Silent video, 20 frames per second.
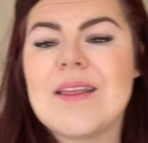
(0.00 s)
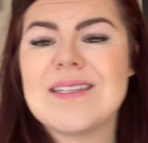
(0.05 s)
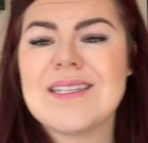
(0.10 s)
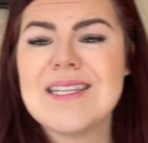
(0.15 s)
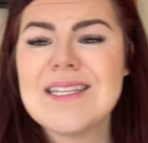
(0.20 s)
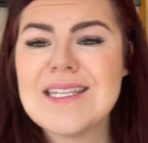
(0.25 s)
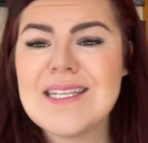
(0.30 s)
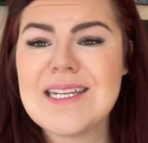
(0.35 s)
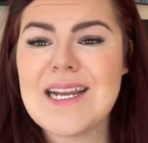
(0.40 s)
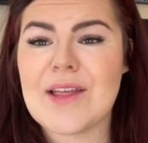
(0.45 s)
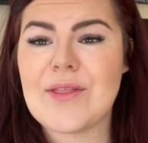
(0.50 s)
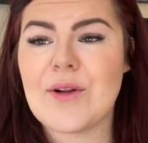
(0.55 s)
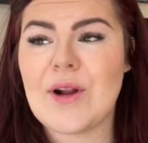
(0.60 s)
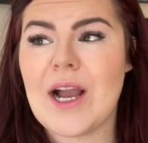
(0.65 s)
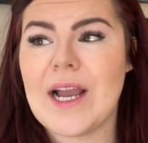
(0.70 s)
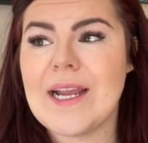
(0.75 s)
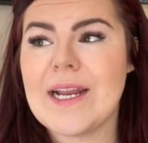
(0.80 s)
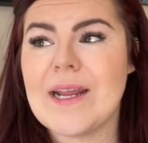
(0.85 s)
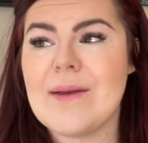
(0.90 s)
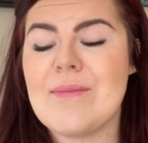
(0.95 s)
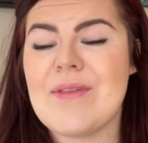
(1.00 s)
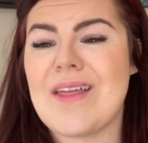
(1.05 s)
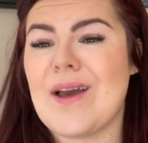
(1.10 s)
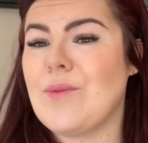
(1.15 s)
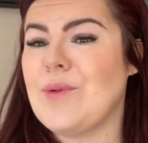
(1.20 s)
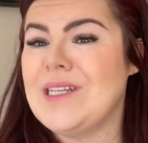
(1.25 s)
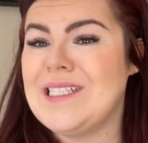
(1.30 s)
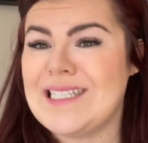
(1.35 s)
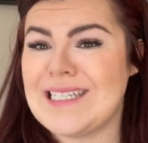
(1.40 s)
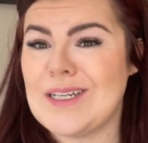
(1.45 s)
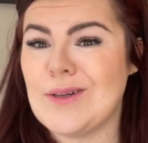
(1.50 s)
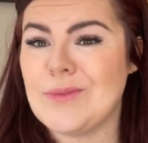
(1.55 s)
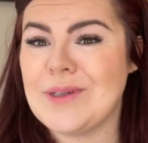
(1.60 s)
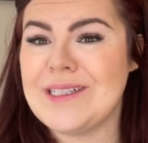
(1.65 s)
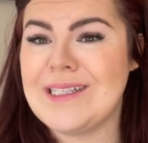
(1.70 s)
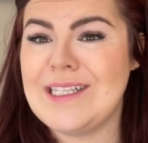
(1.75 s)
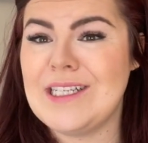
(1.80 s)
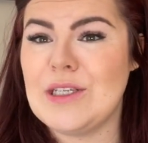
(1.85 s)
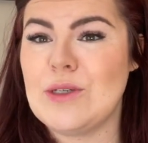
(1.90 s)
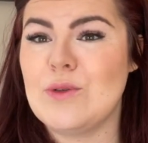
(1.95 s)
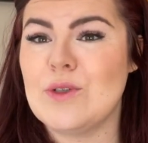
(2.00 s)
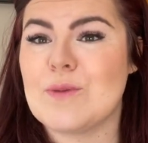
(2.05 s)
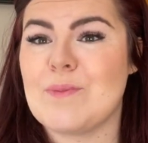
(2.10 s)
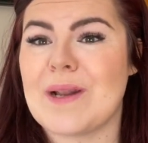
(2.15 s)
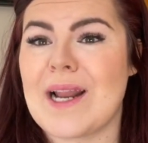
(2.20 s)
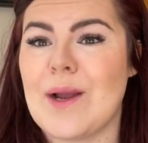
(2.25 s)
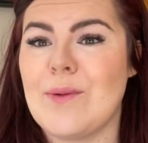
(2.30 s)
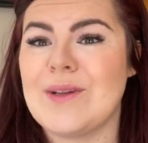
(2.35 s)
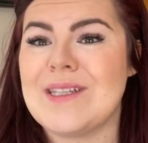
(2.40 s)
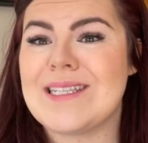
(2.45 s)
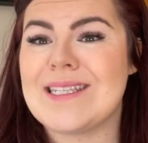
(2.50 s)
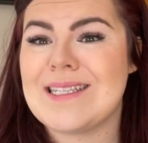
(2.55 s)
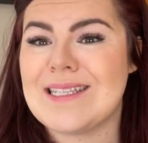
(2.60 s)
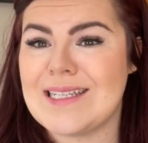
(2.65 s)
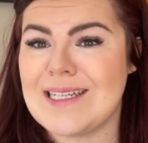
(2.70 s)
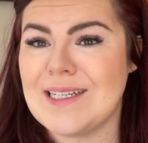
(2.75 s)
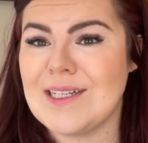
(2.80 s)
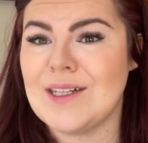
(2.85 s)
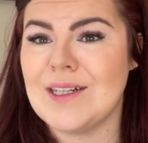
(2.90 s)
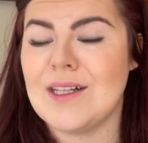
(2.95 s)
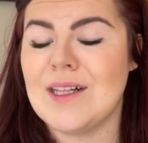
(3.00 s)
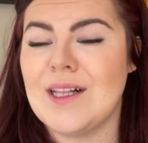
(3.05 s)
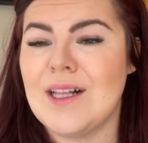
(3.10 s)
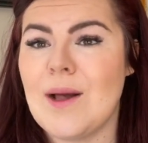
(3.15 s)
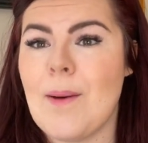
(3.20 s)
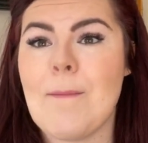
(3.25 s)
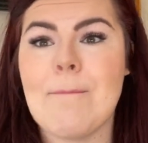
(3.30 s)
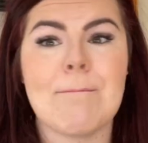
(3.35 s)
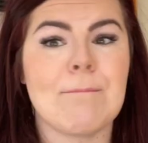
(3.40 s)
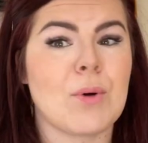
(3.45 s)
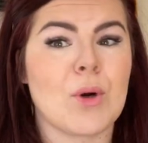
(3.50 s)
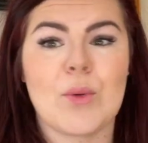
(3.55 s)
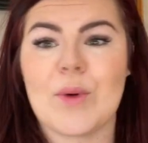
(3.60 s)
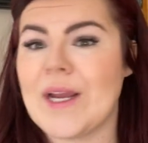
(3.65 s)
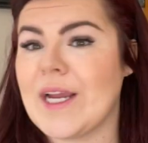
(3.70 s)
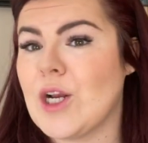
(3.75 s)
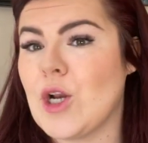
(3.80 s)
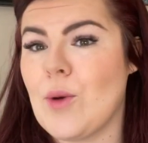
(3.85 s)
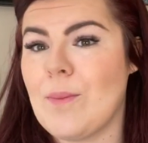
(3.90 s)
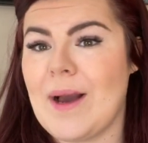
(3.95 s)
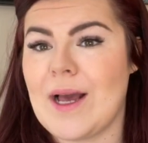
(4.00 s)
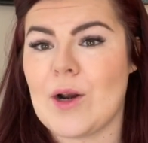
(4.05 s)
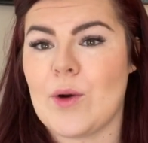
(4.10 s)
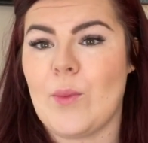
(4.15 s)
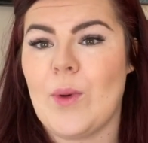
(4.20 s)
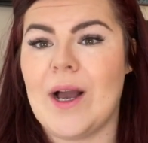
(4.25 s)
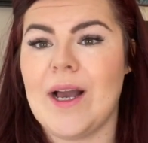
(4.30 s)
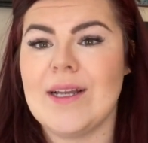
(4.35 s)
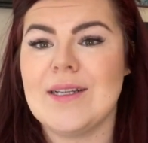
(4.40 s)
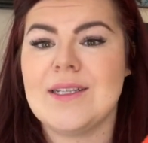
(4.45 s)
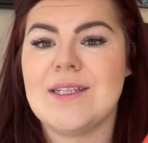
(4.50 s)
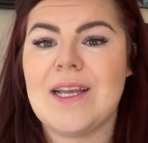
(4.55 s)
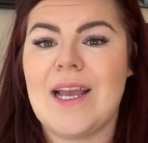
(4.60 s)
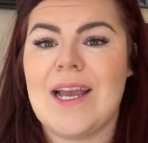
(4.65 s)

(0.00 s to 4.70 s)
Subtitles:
is another item that we didn't really use, but I would still bring no matter what.